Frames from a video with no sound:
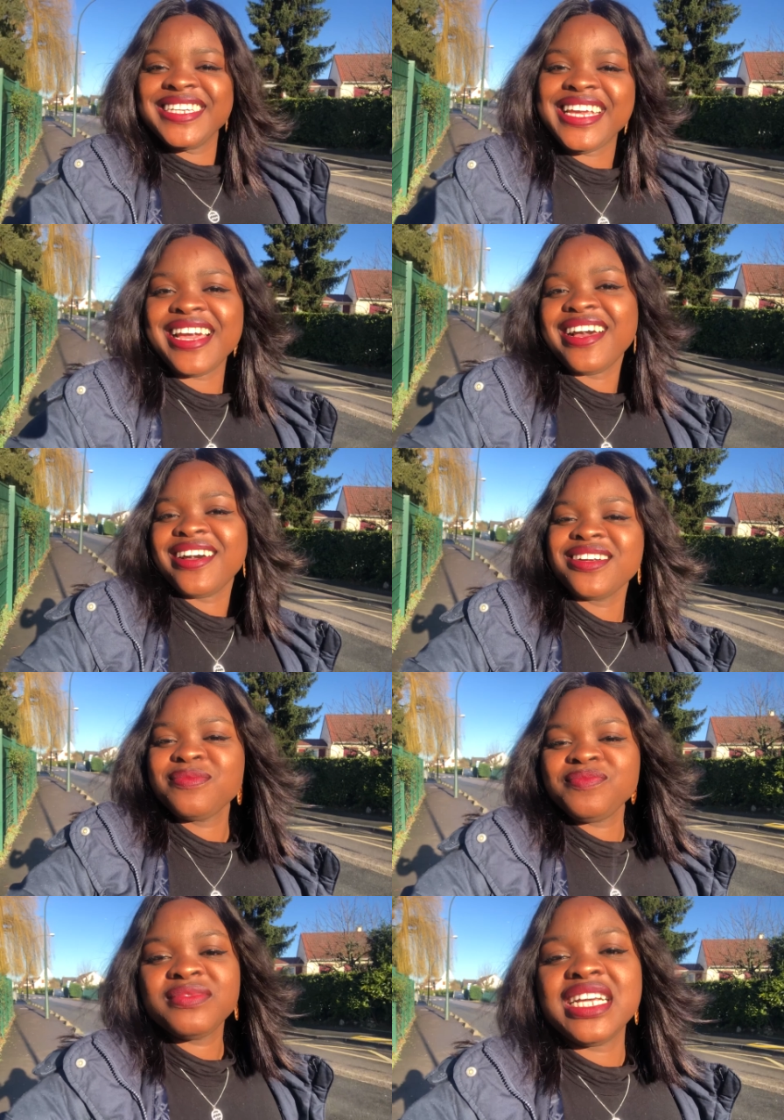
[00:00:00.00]
Yeah,
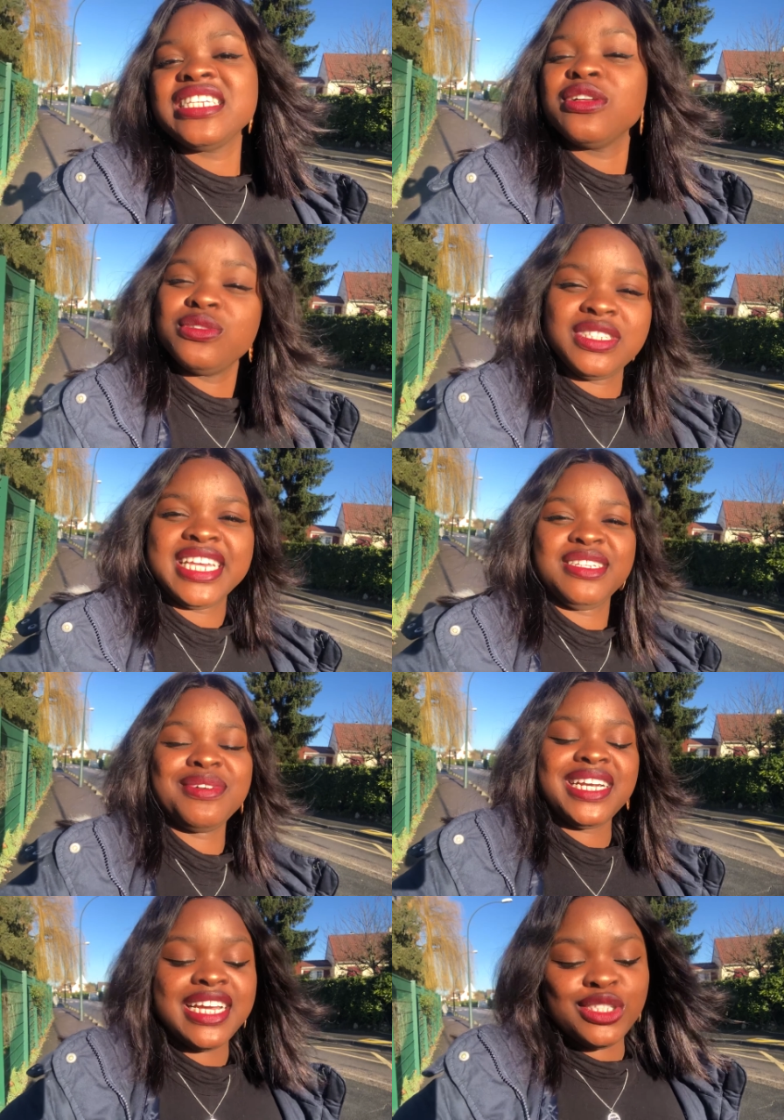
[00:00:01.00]
that's how to say the
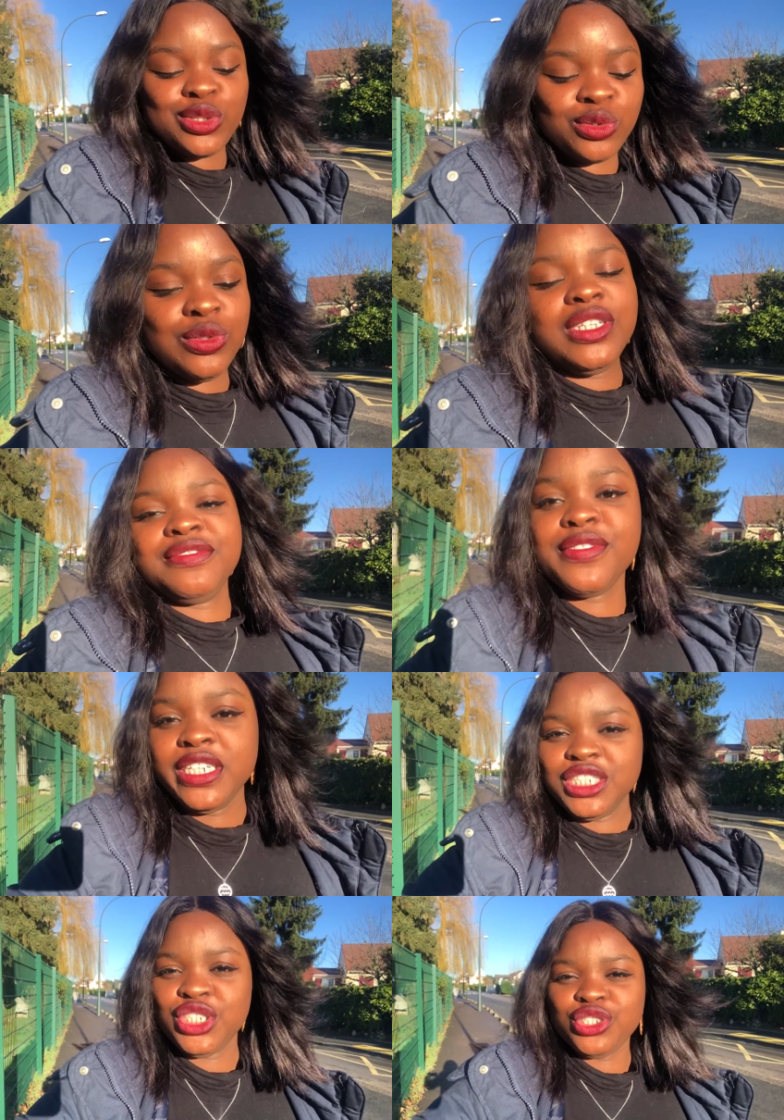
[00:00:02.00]
weather is so good in
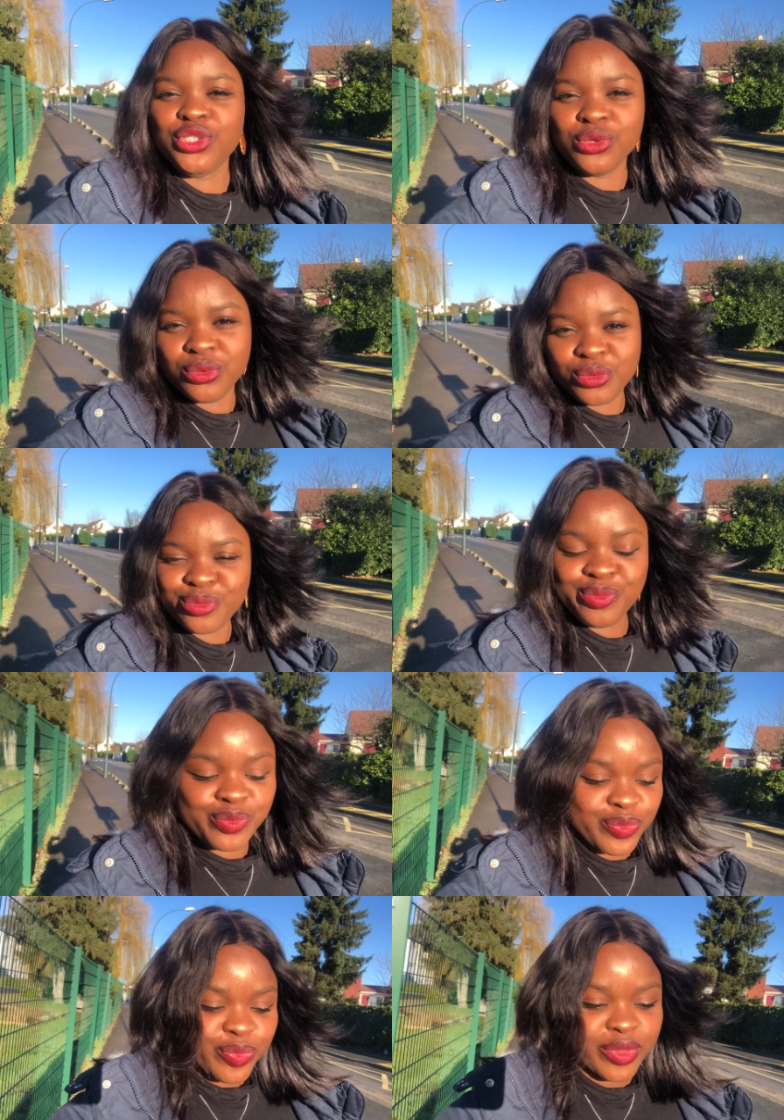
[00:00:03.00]
French though.
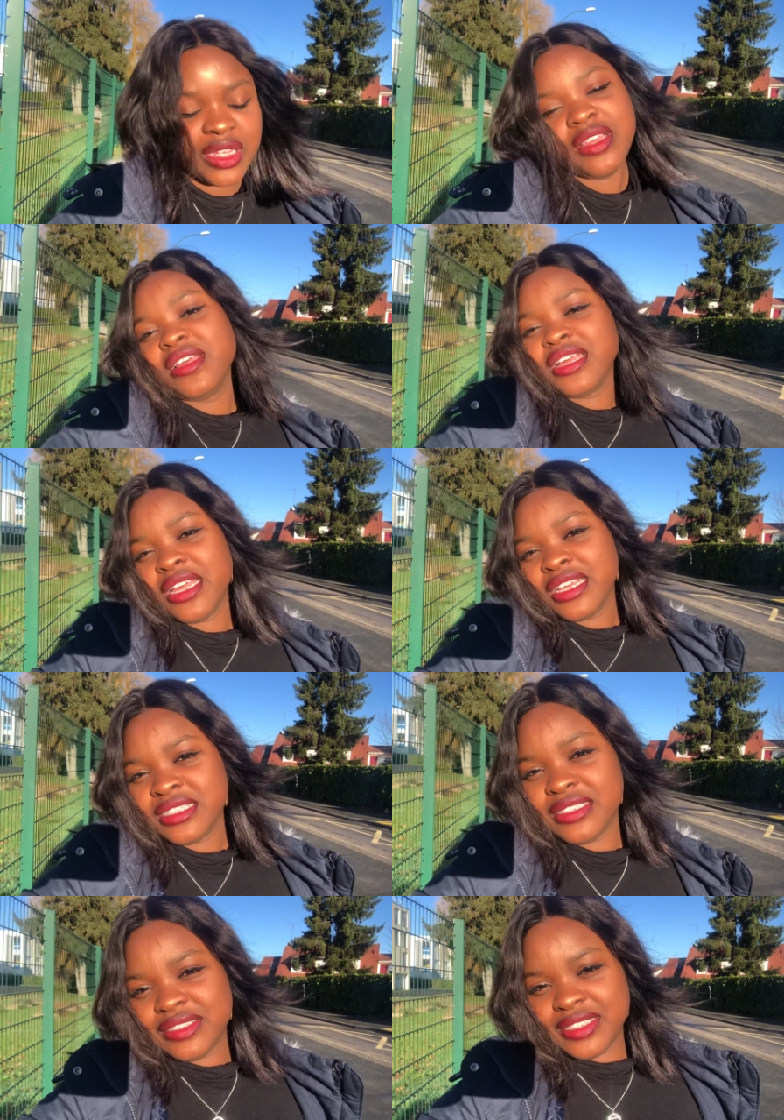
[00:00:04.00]

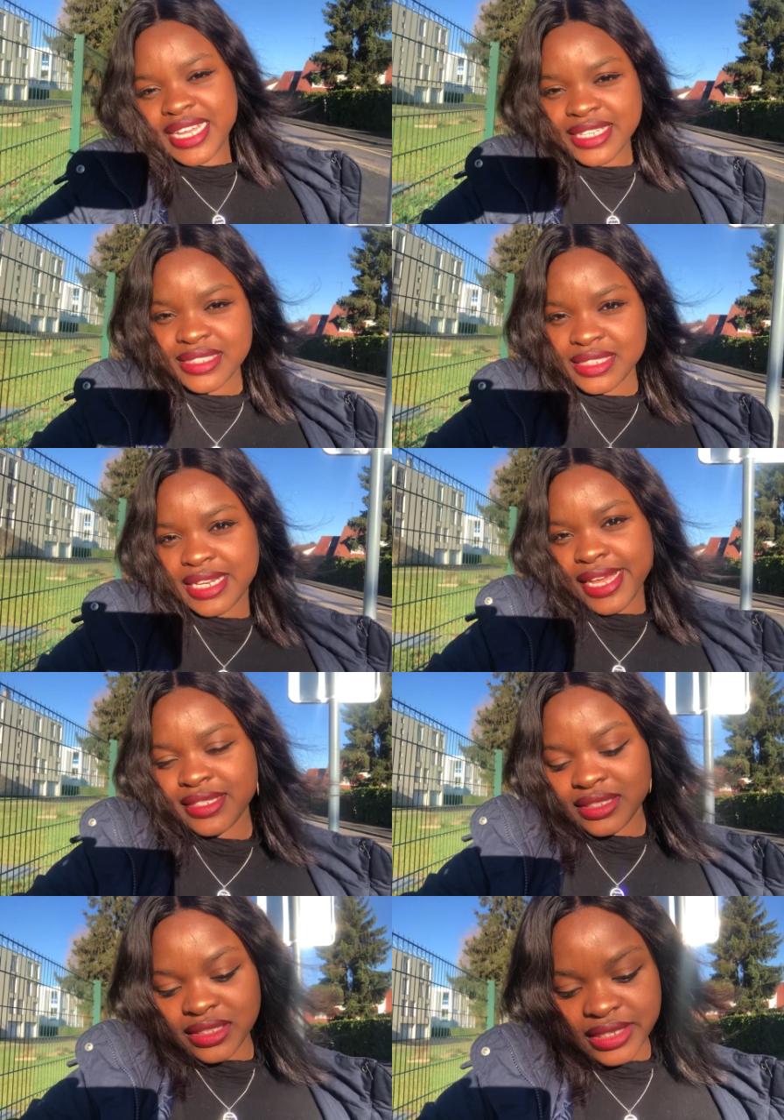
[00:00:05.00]
So today is the
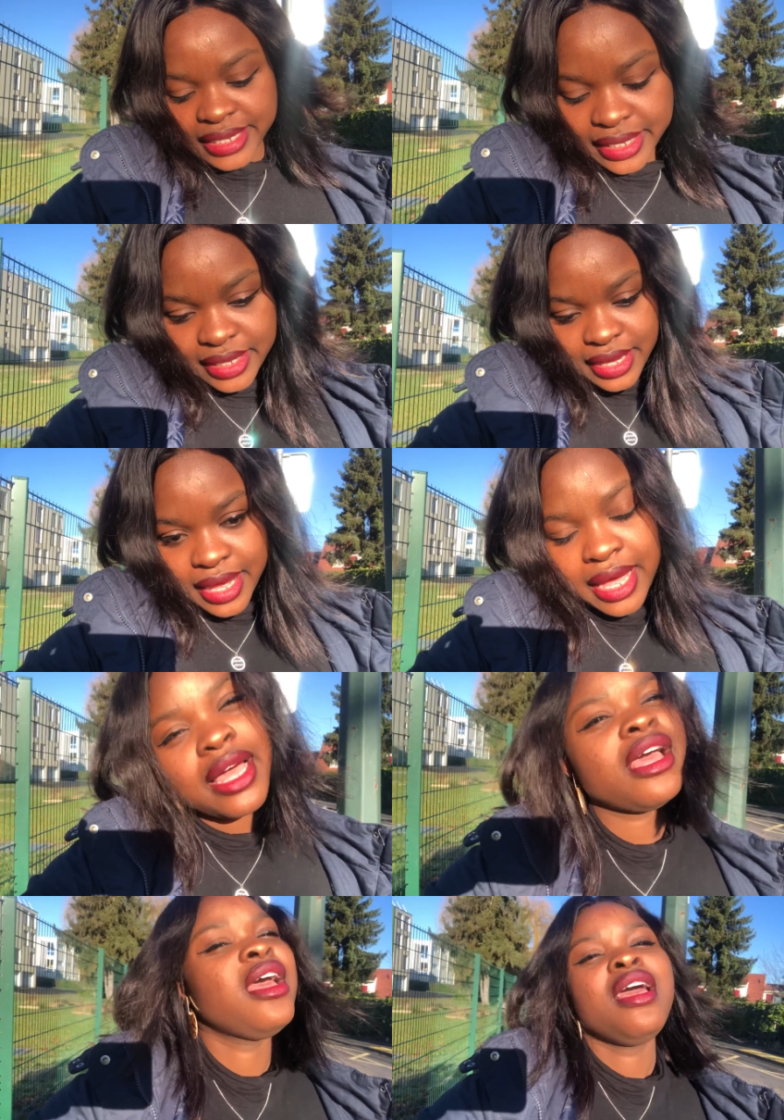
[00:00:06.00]
next day
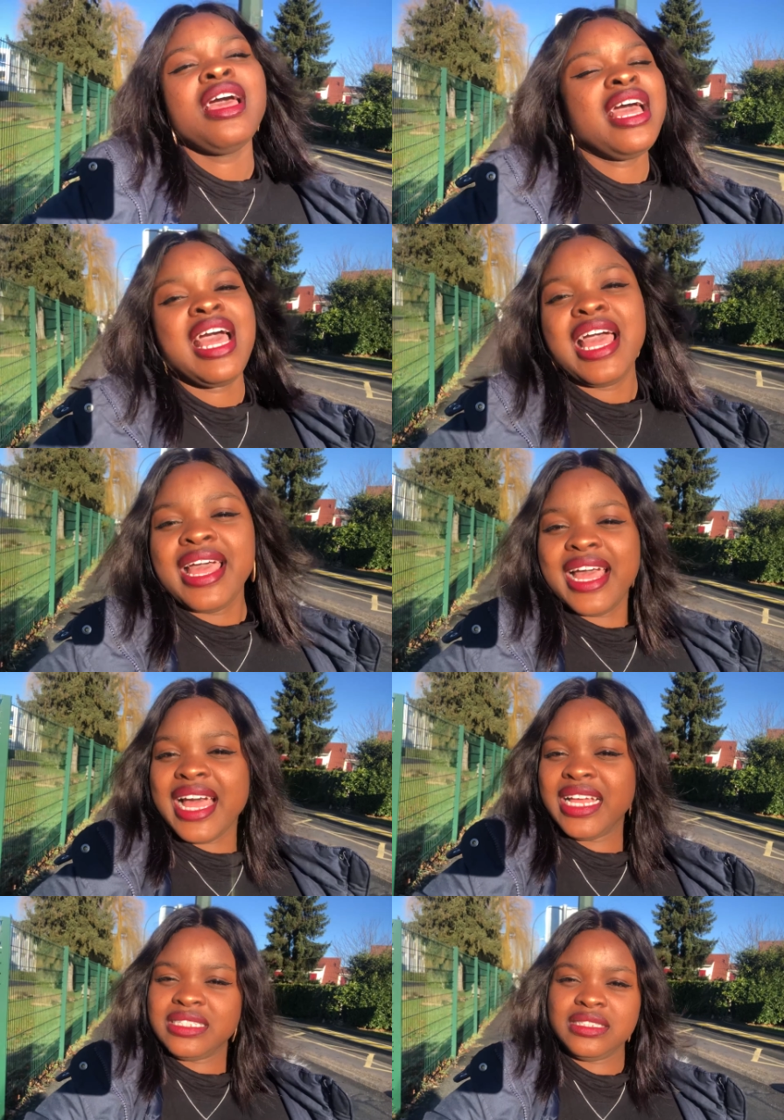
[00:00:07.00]

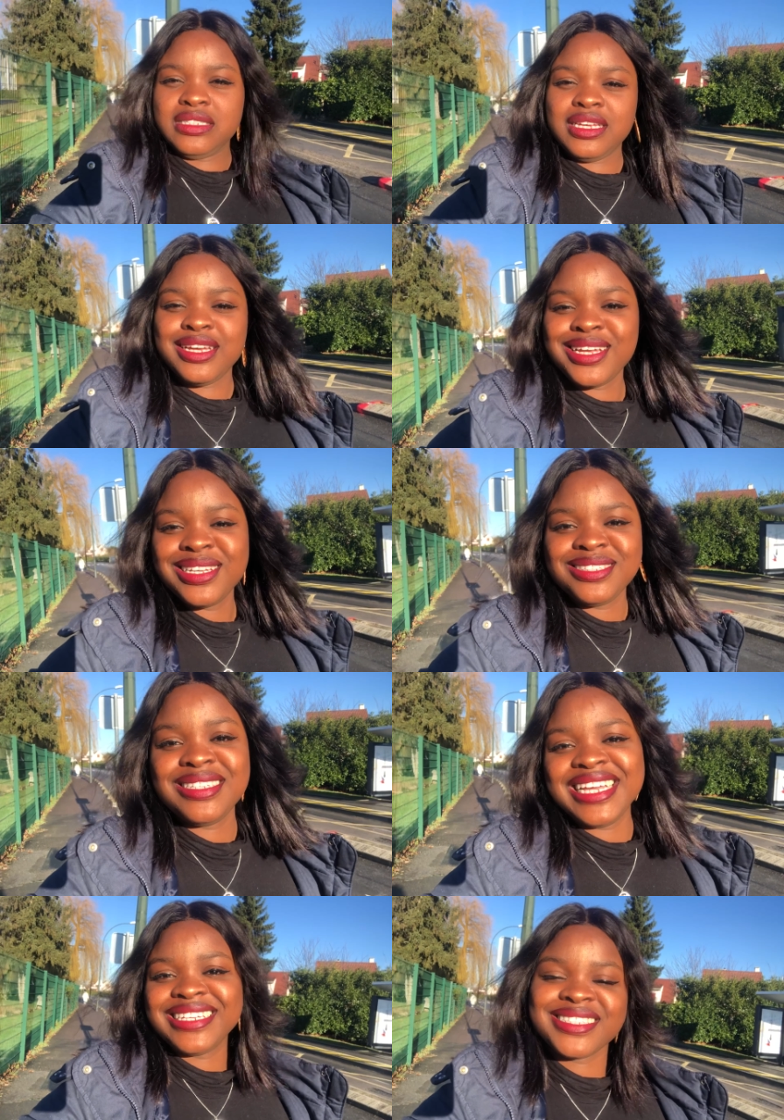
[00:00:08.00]
and
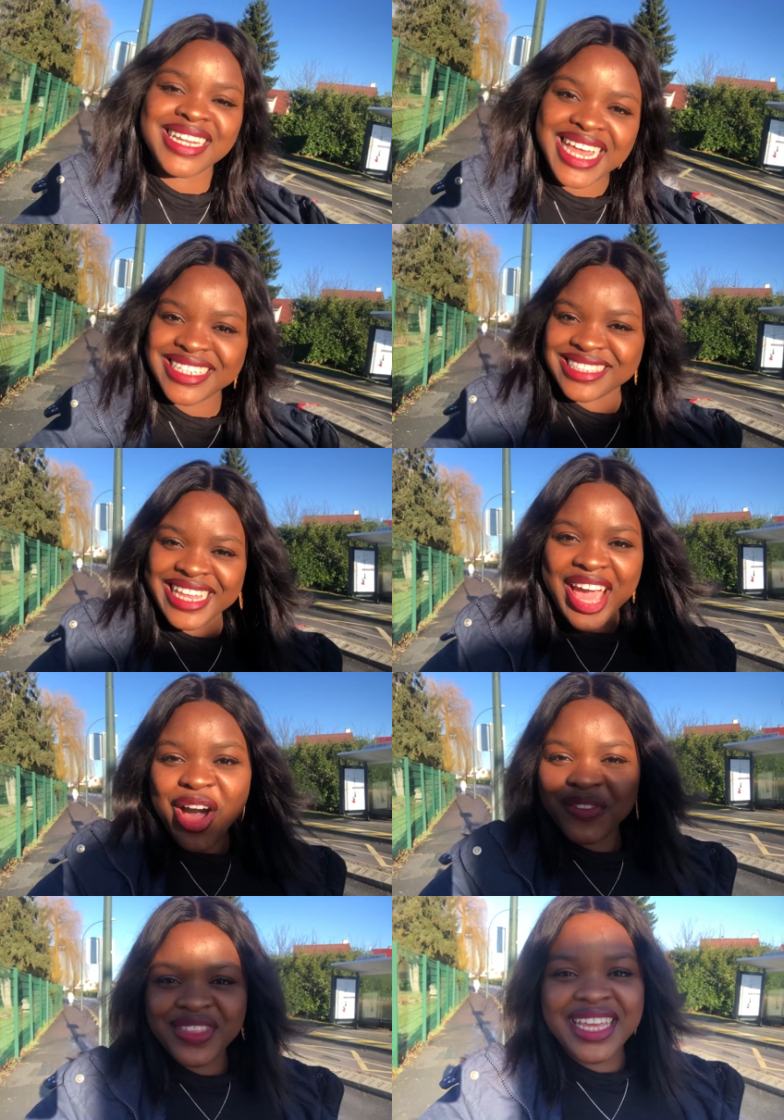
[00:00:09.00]
today is the last day
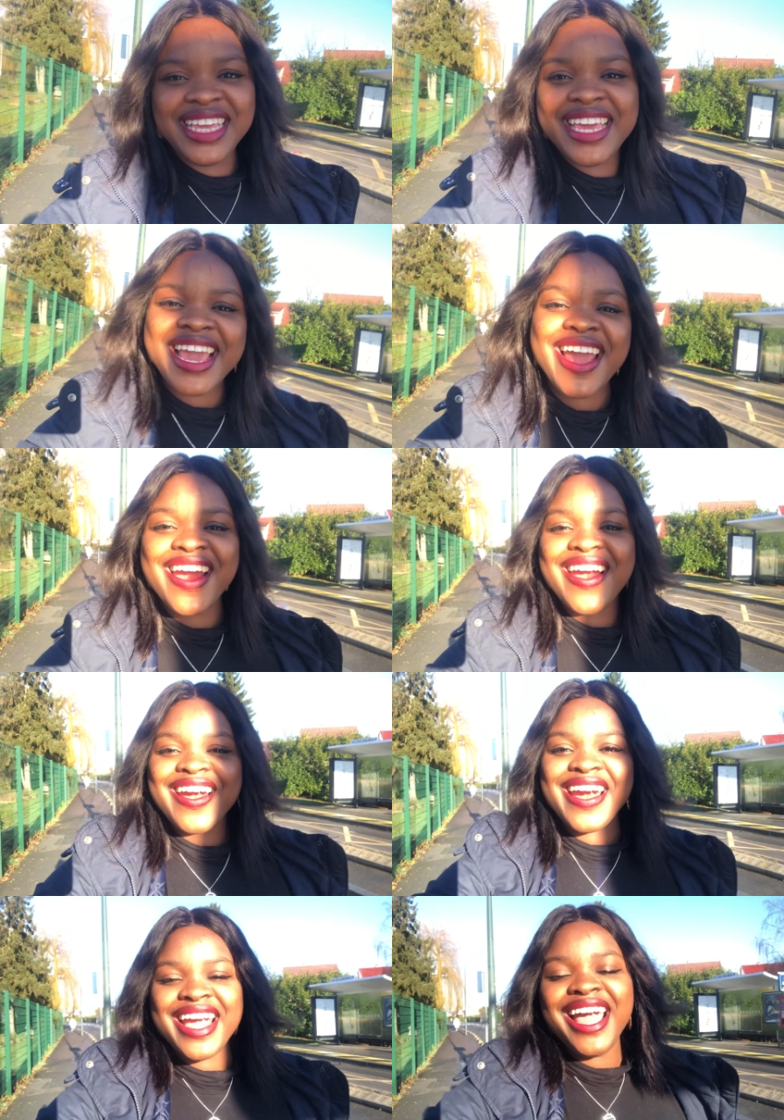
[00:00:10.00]
of the
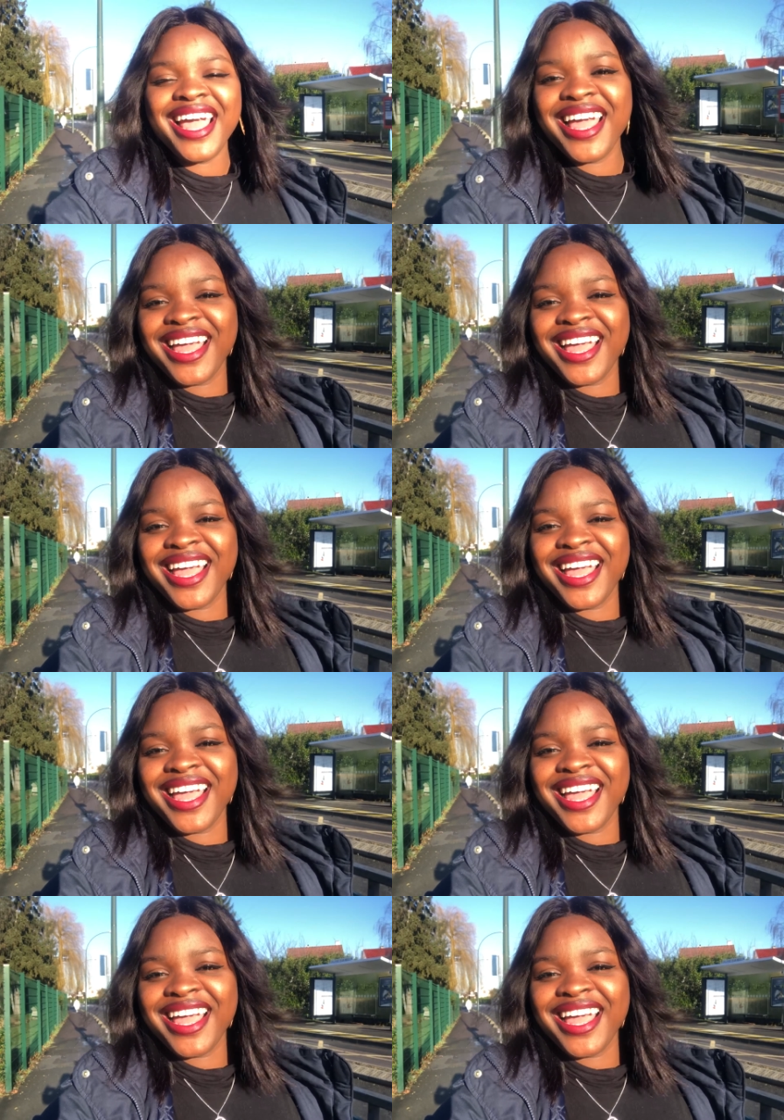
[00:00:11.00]
year.